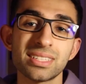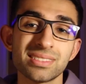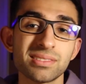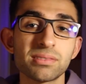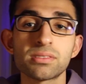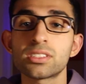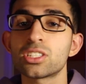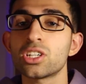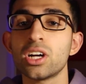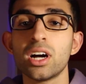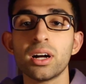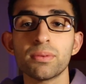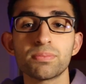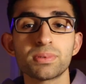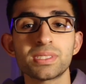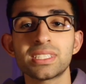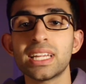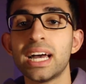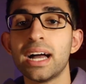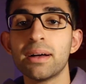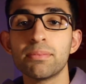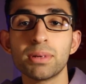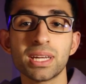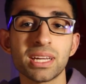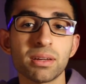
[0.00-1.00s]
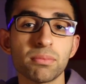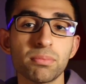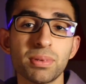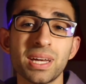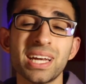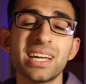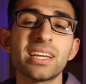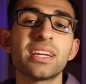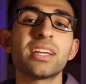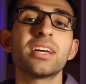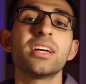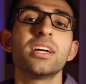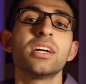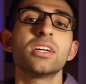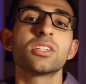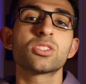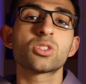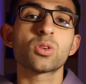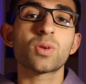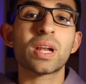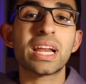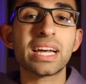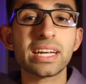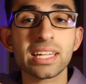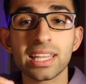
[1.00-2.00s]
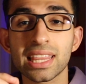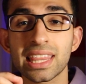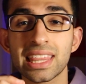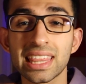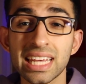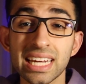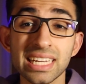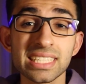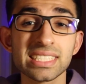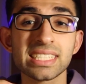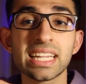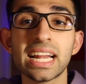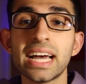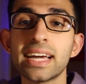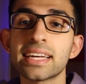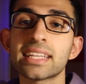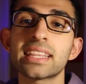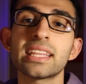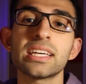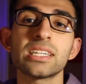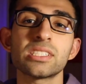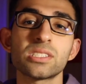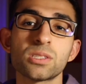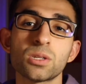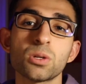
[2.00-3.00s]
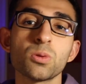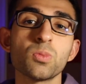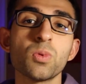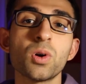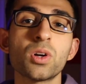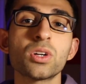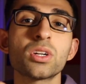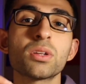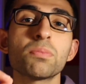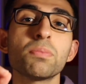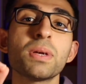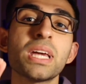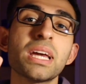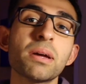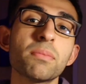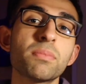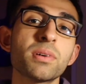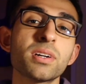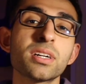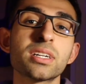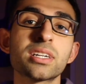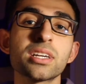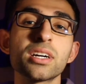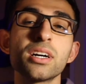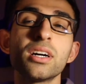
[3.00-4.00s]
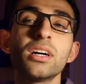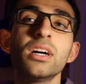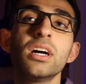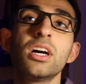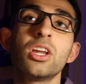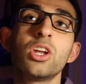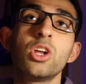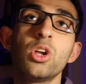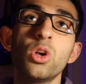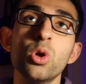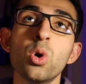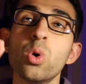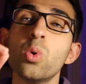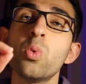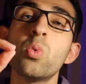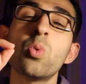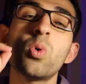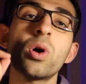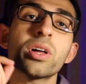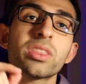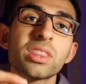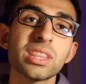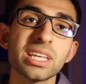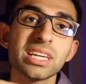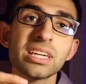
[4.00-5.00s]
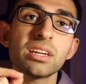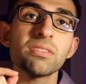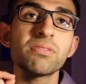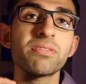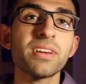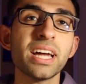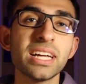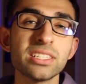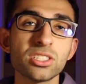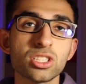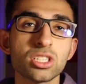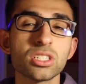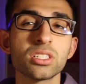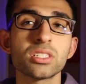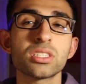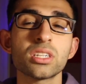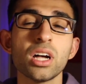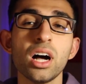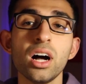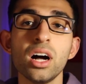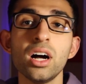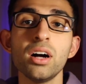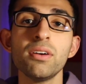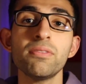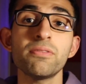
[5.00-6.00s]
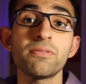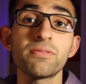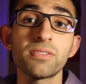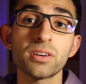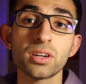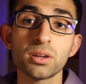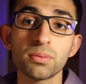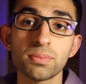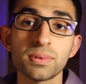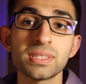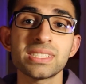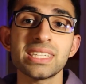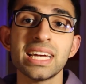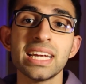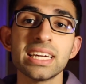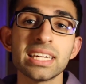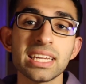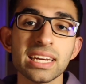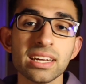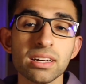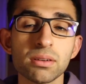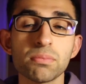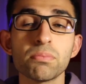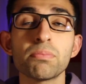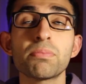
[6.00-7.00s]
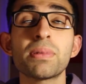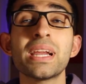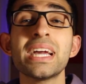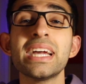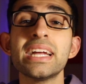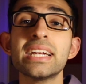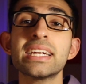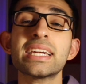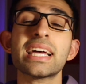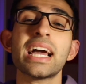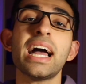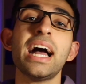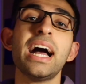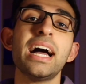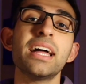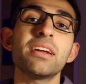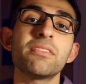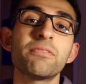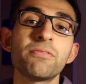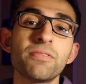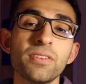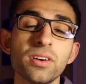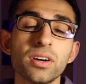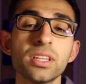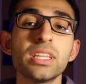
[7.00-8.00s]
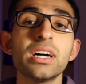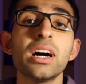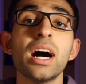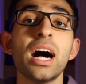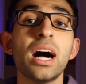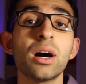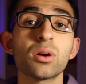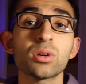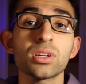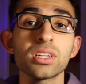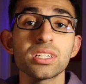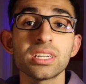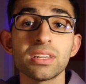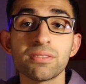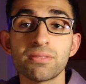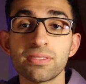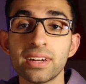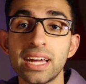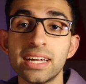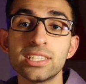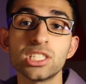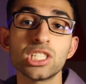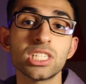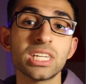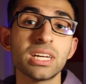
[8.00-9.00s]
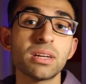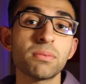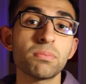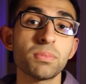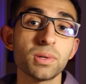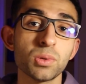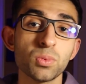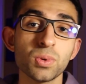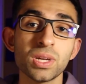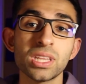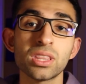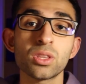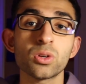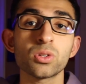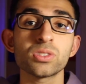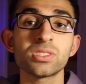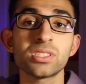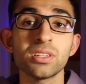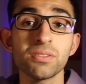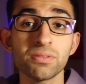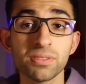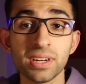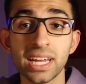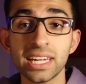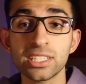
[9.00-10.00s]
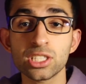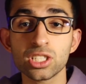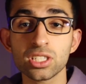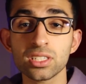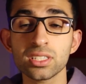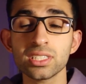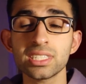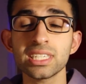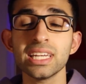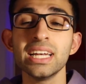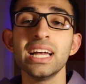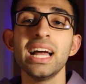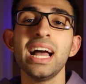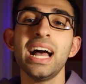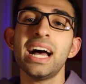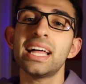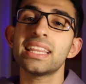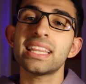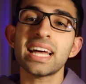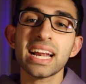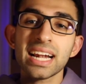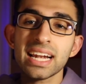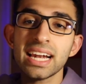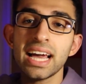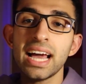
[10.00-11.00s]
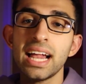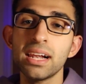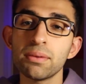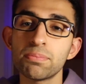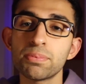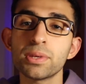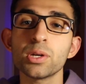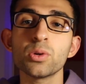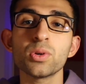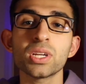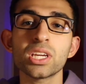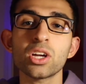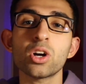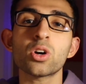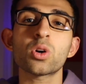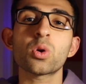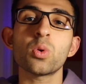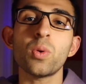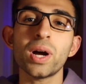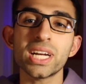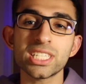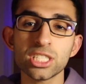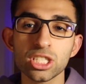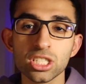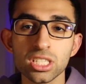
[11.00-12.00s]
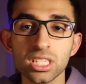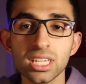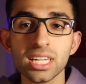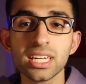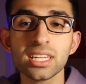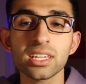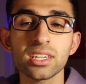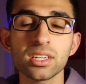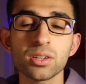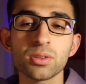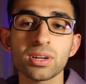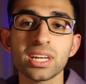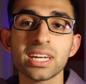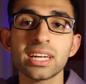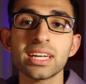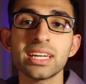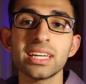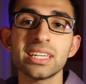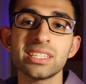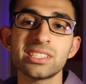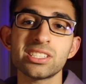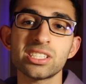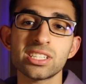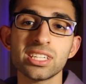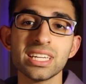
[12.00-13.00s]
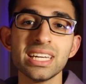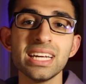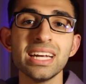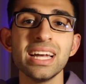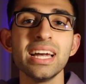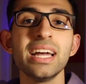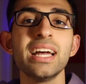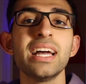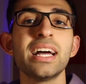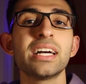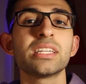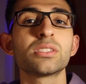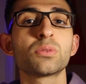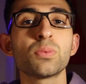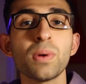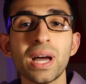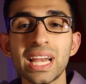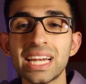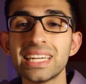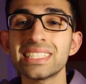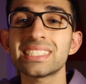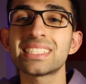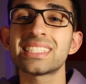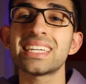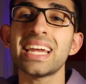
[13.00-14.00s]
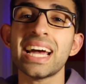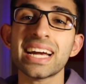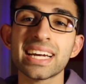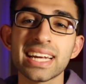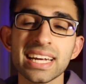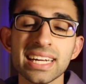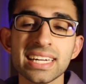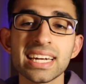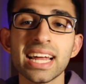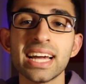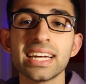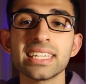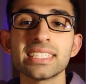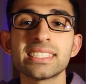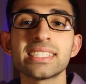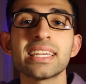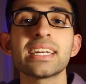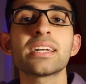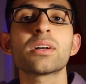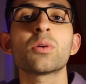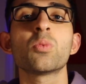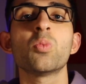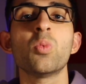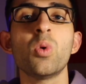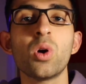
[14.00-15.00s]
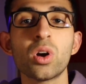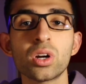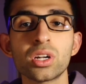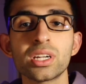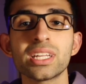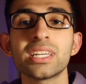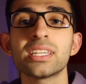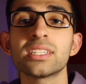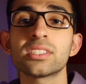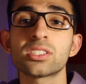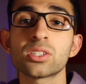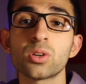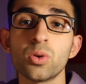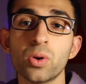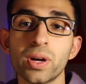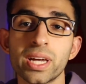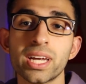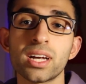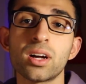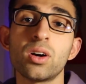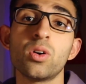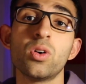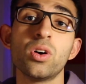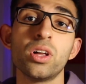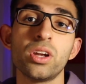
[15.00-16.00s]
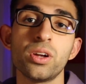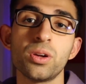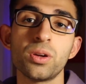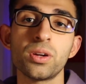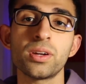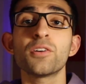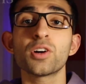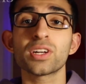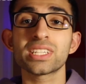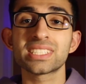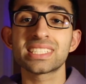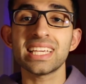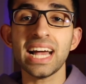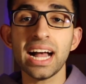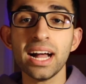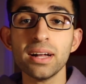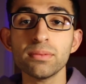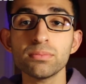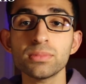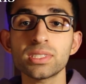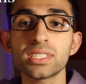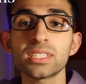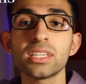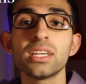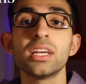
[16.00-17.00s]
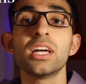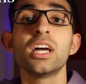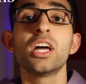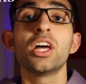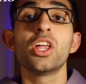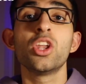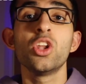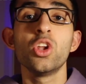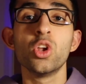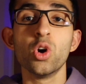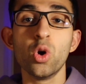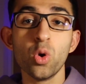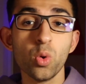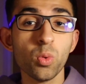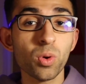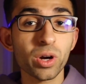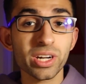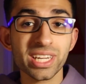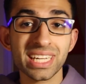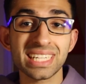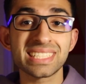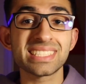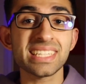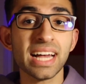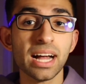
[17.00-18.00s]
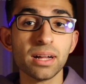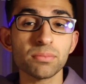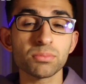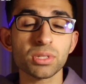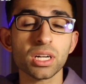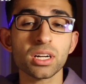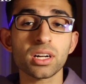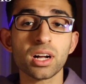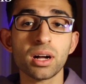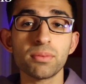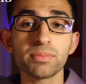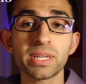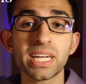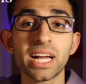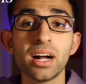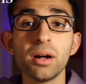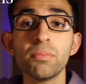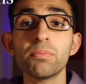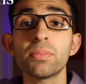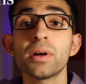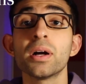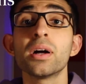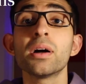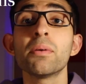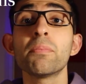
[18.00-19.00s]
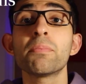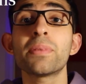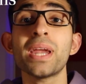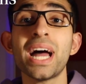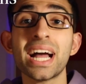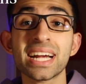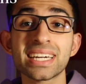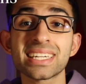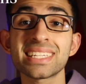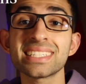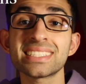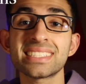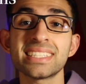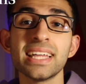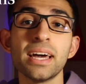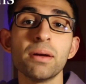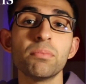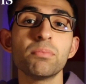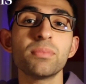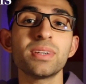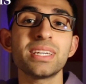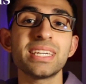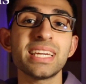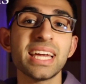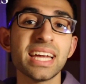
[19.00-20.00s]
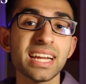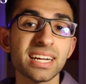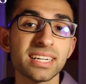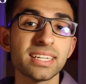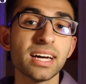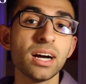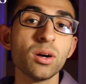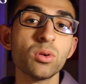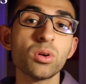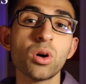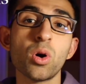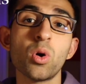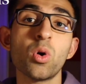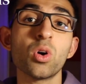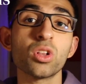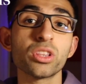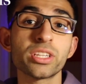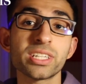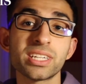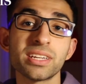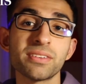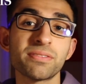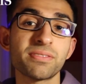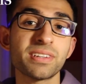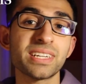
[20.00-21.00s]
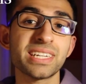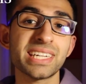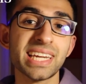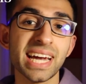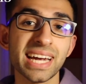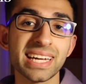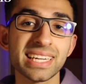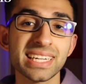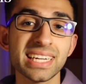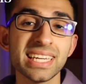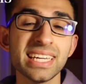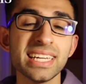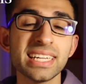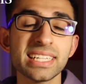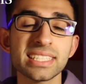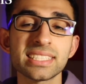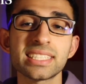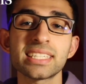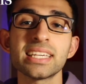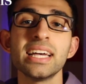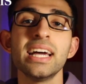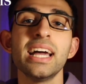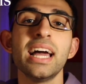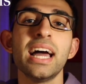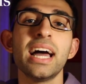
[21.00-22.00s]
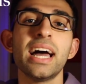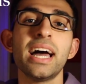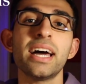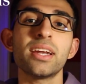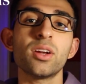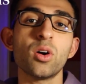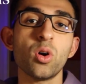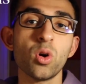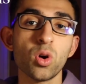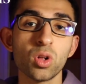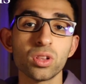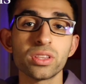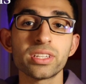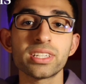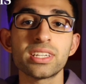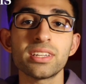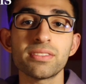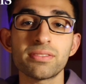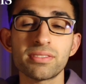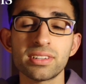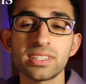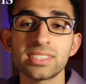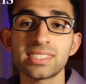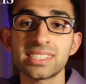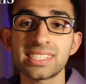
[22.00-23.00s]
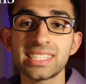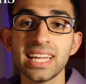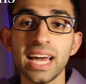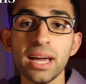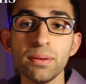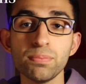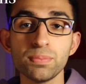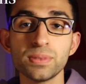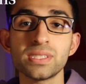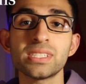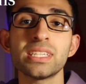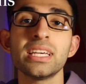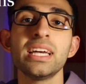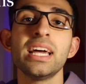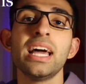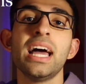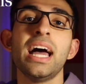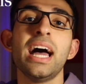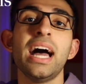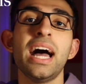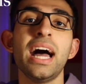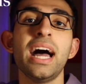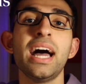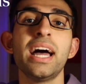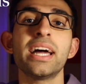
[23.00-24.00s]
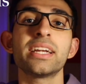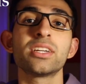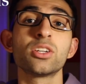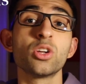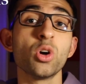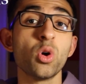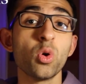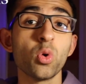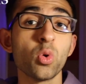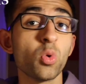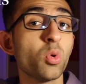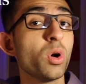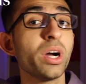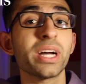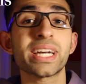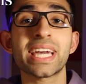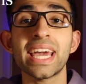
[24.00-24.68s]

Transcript: sharp stabbing pain. So like things like this, you want to be able to know what the differentials are for a presenting complaint, and further how to differentiate between those differentials, and that'll help you in your questioning during a history, as well as recognizing what is going on. For exams, know what exams are coming up, practice them, nail down all the different techniques and all the different steps, and know